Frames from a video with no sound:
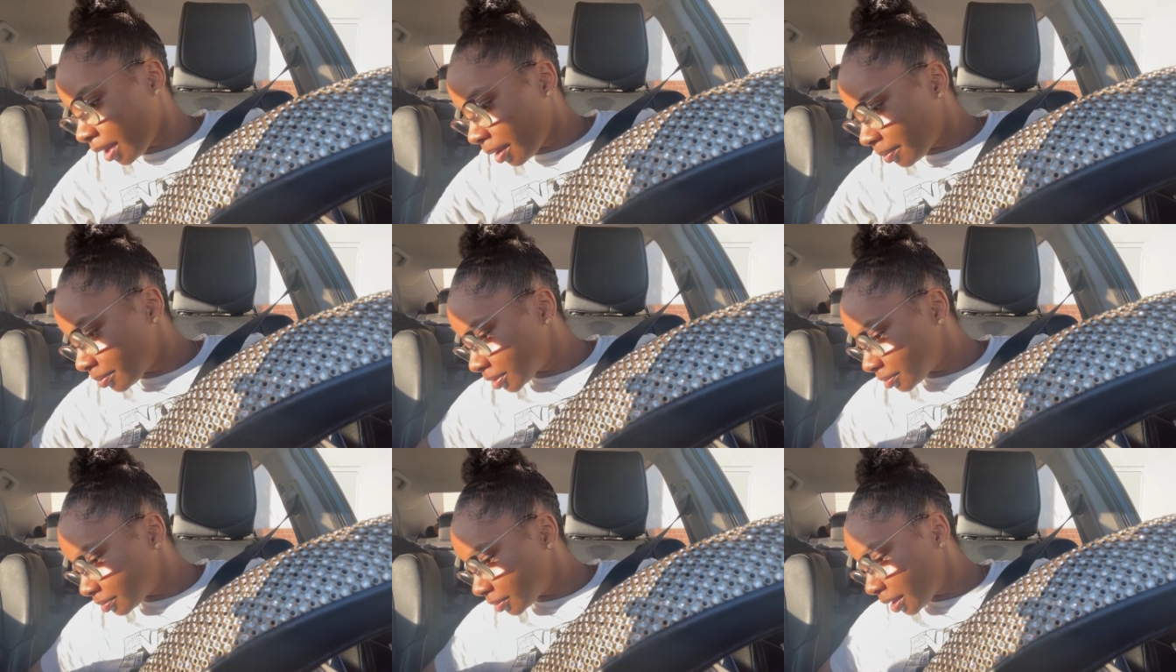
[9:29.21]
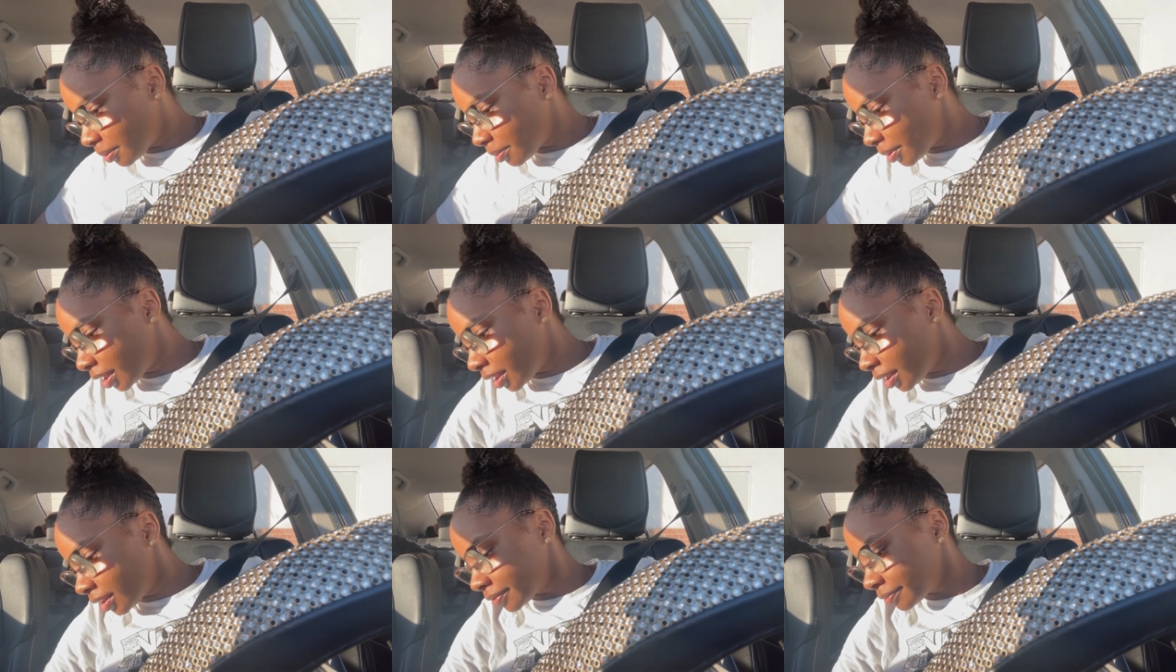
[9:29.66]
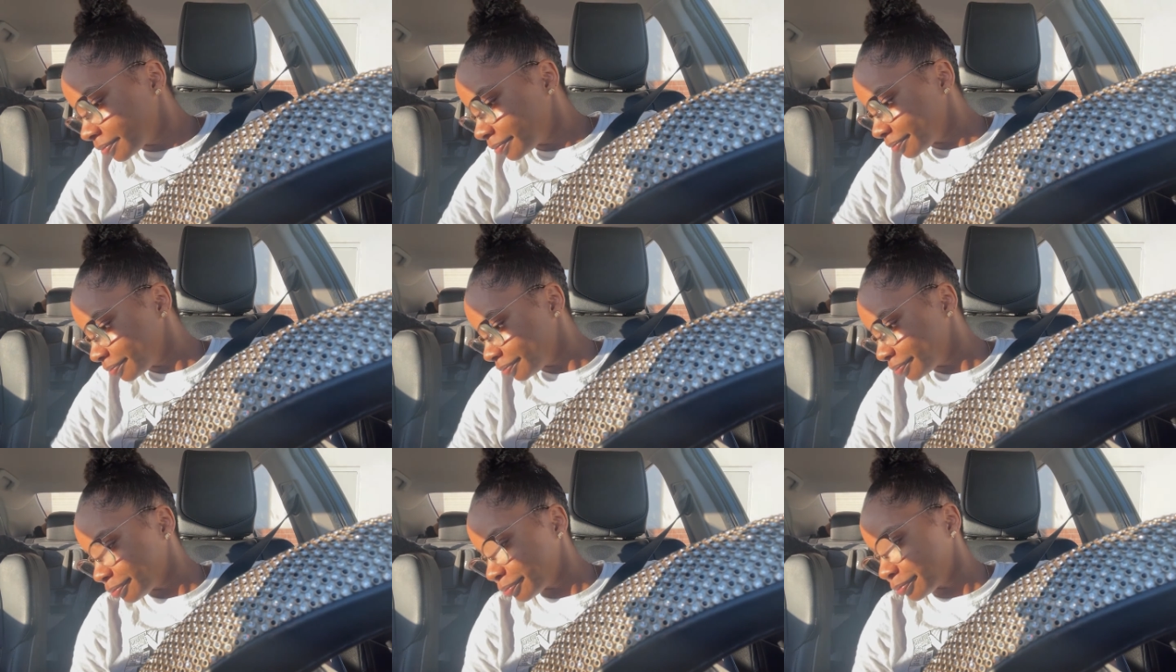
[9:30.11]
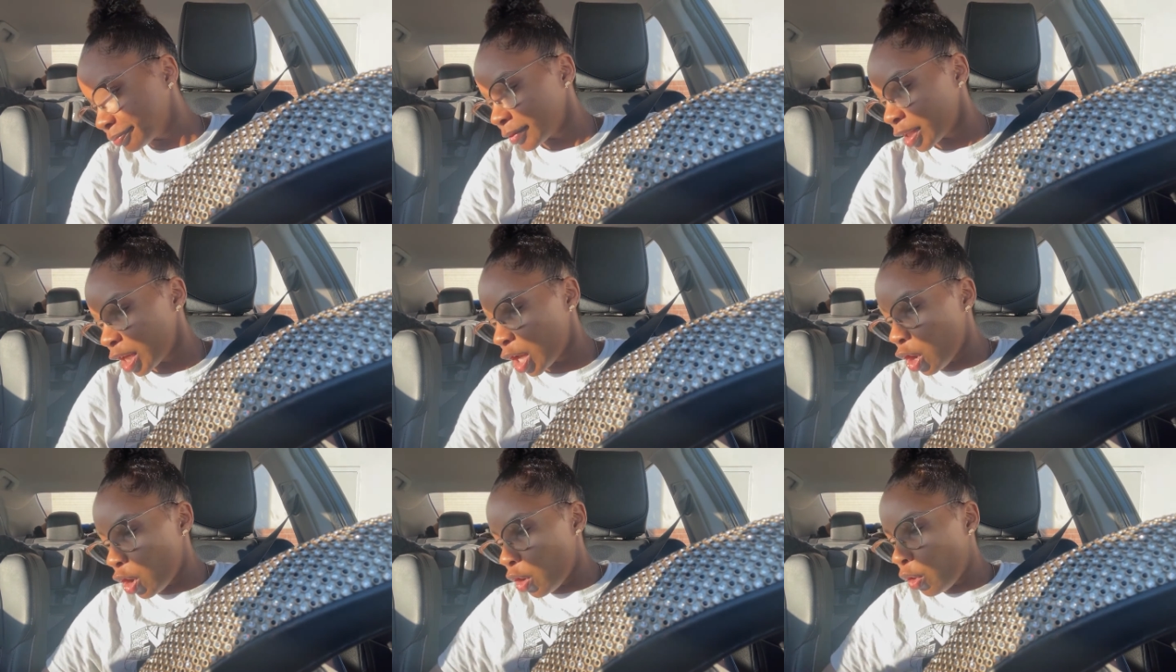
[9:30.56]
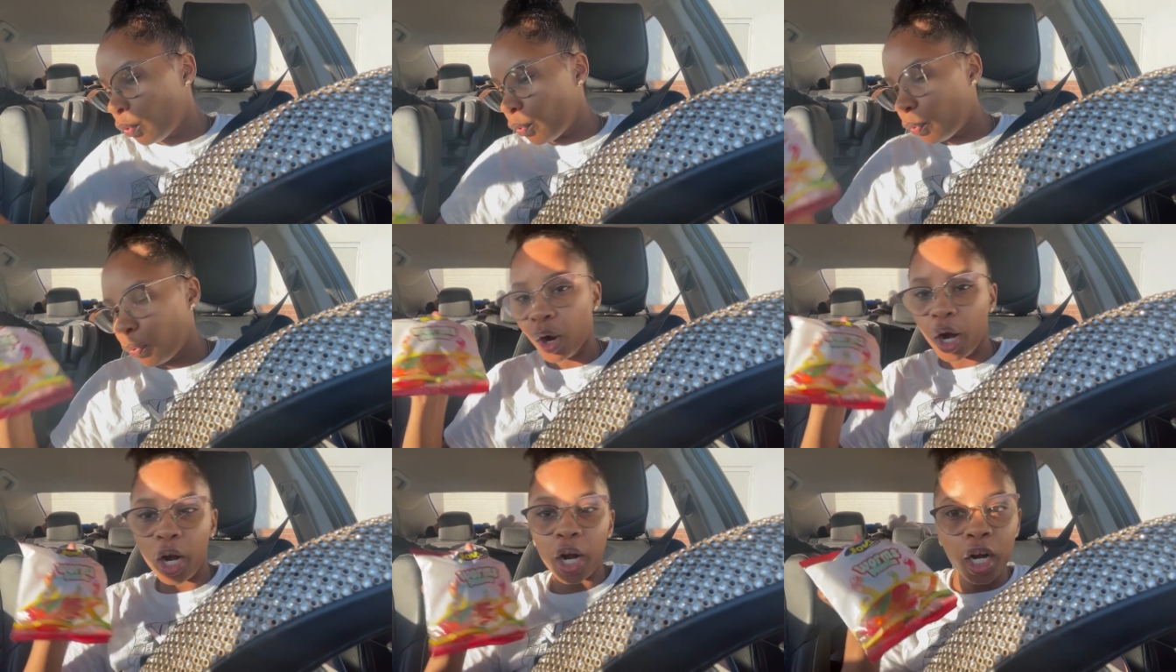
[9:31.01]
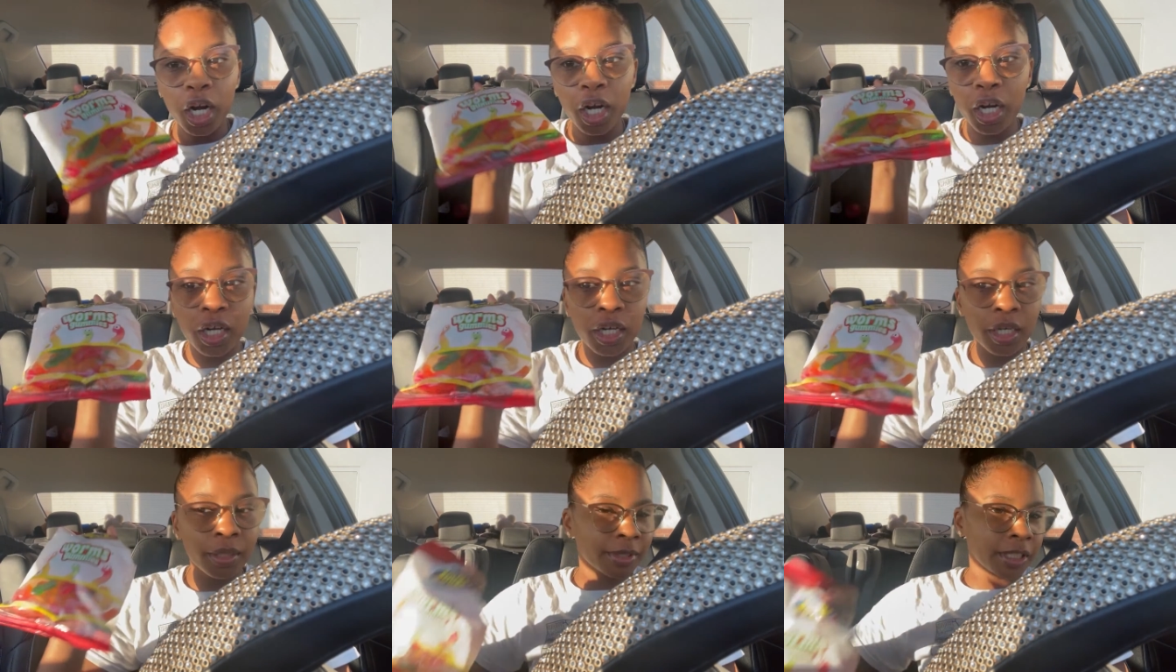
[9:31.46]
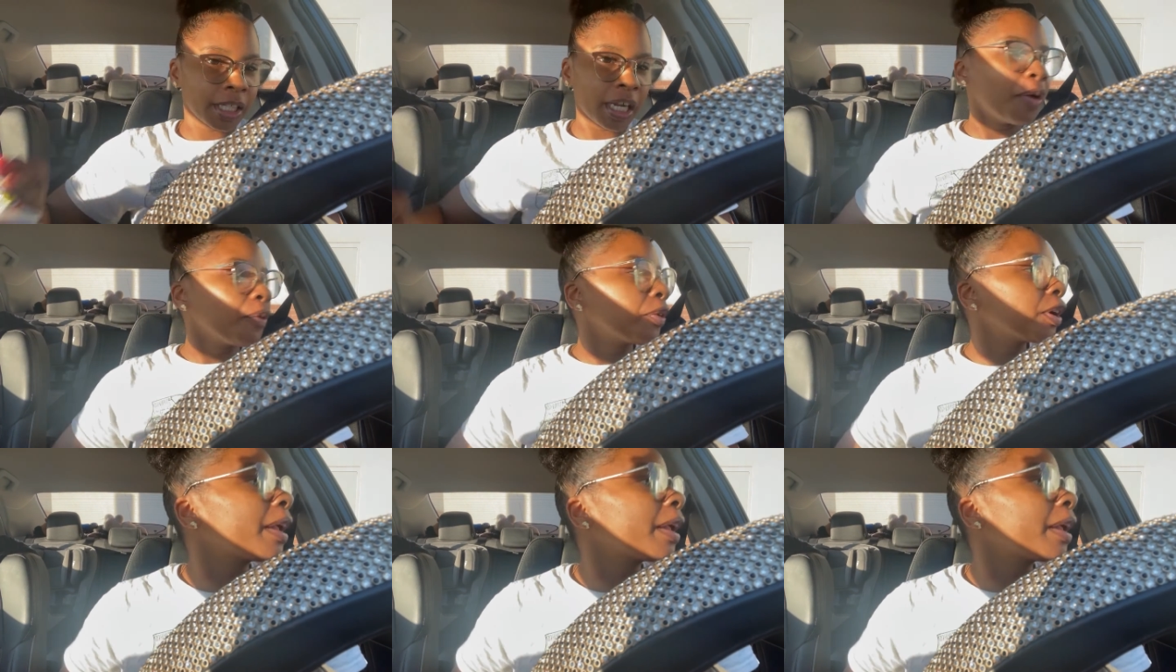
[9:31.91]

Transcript: bought me some gummy worms, and I